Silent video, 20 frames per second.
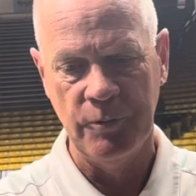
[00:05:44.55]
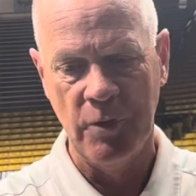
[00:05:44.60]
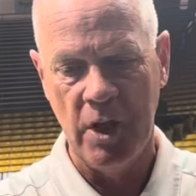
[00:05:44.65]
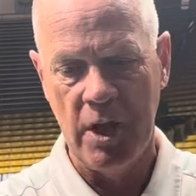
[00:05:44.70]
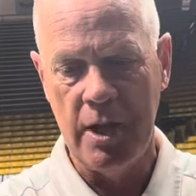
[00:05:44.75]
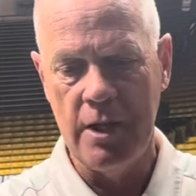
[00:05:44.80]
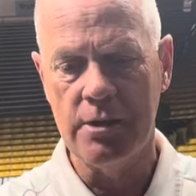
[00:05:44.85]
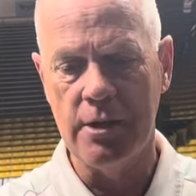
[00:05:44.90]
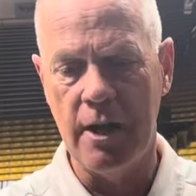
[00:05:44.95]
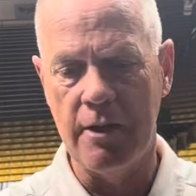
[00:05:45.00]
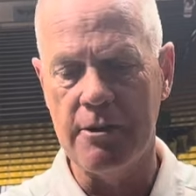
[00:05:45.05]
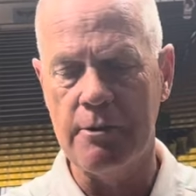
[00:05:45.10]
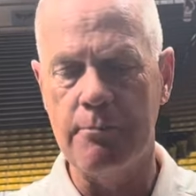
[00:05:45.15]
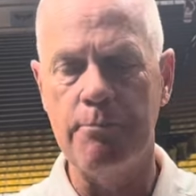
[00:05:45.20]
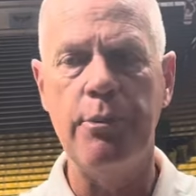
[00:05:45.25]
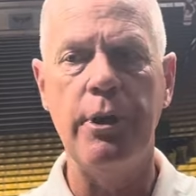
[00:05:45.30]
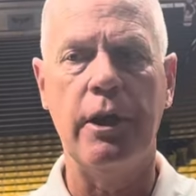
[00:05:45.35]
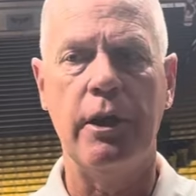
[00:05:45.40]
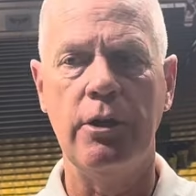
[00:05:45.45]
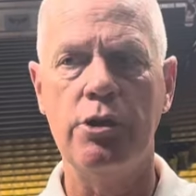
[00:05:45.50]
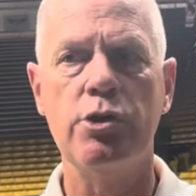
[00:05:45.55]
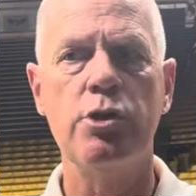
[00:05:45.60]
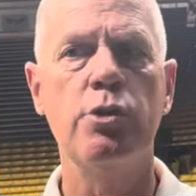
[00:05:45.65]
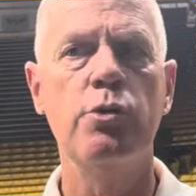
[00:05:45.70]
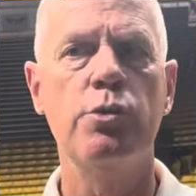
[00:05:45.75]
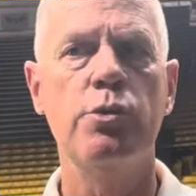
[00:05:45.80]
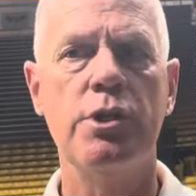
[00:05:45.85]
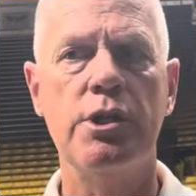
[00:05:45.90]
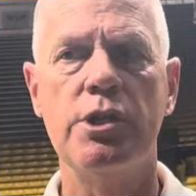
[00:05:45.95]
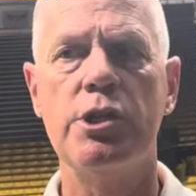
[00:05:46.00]
He's going to have to pick and
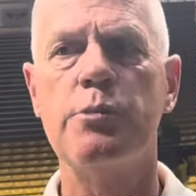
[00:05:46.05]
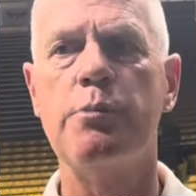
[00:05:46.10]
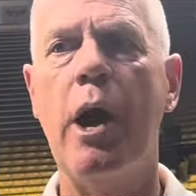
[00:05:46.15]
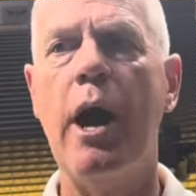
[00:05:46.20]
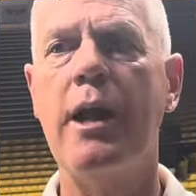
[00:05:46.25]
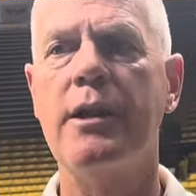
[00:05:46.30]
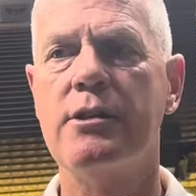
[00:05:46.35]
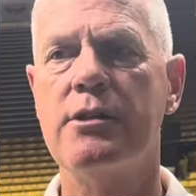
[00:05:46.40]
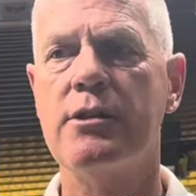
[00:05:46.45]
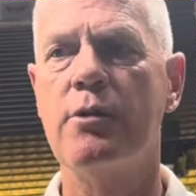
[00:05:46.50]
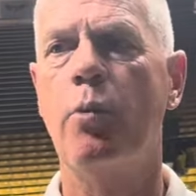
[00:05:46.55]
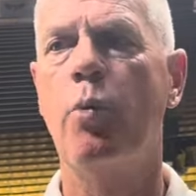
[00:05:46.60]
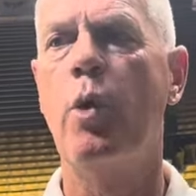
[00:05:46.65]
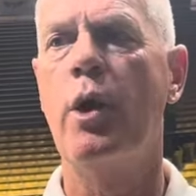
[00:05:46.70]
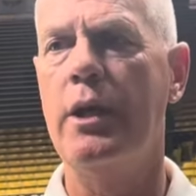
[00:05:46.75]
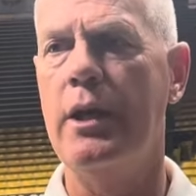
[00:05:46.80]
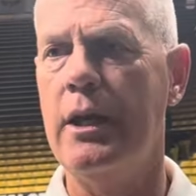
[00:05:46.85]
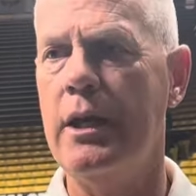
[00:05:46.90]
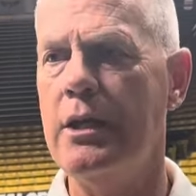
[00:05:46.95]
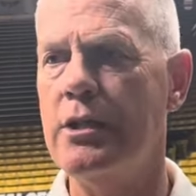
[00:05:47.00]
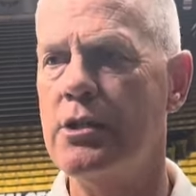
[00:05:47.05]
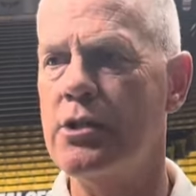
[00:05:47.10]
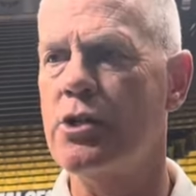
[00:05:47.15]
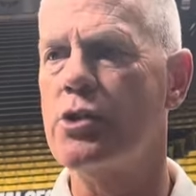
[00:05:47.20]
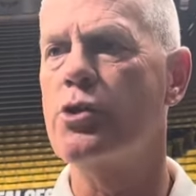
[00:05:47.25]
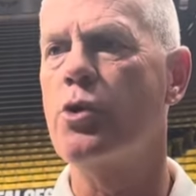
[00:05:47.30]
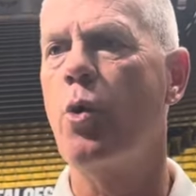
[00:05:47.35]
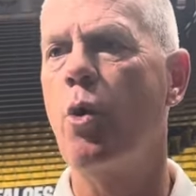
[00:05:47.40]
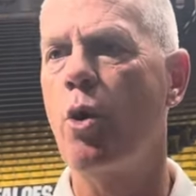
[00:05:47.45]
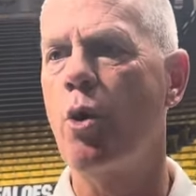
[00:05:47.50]
choose his spots and when he needs to
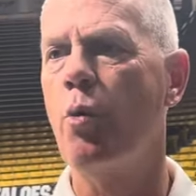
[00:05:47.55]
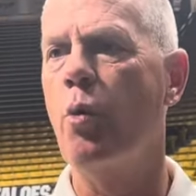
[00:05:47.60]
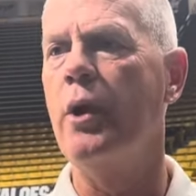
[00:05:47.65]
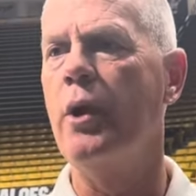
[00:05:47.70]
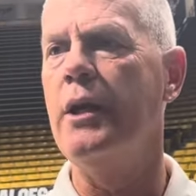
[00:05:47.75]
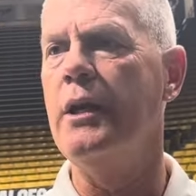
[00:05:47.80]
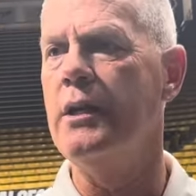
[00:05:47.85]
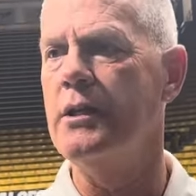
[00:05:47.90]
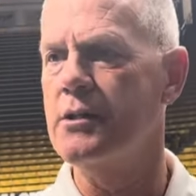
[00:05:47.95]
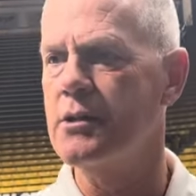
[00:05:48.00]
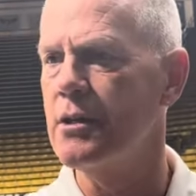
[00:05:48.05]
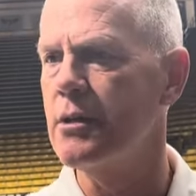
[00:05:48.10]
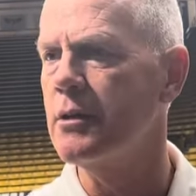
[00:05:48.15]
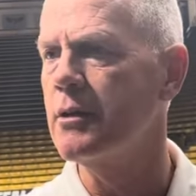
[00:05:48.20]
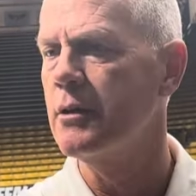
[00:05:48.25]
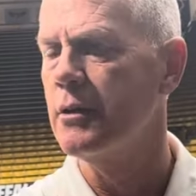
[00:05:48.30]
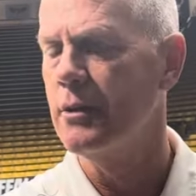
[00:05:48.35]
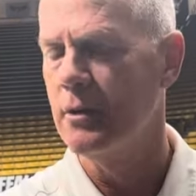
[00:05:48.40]
score, when he needs to,